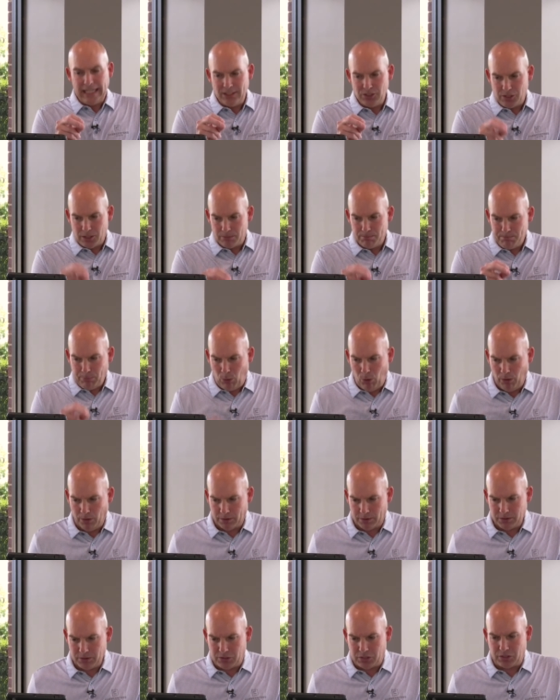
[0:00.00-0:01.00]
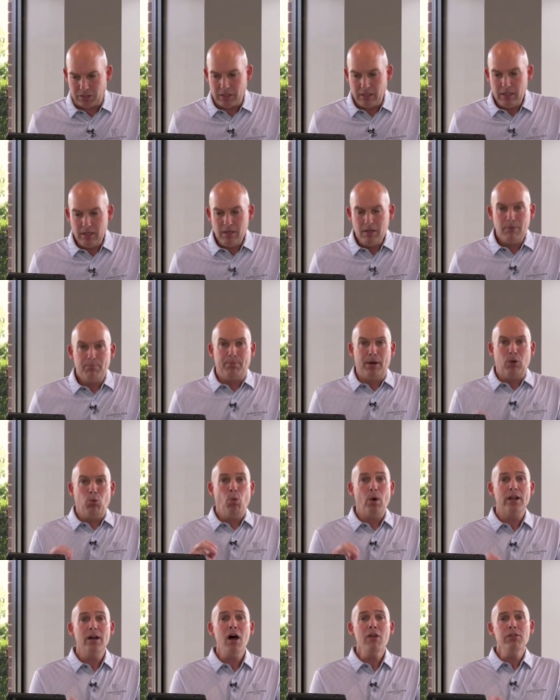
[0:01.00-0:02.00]
is important,
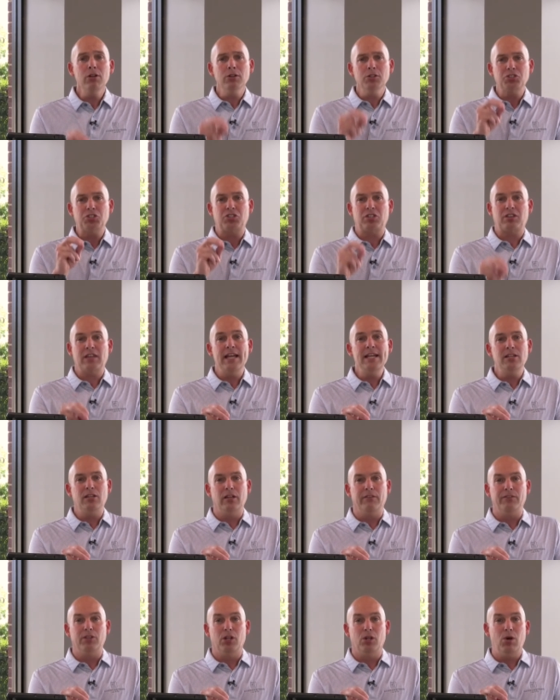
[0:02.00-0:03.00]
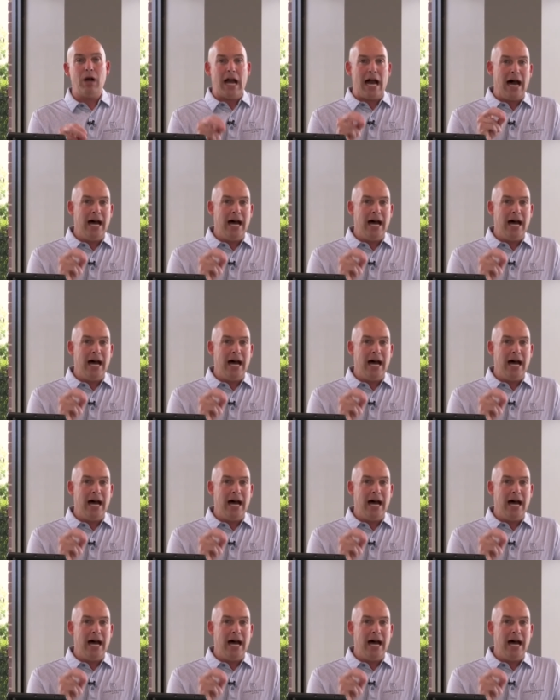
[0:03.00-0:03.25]
but what others think of you,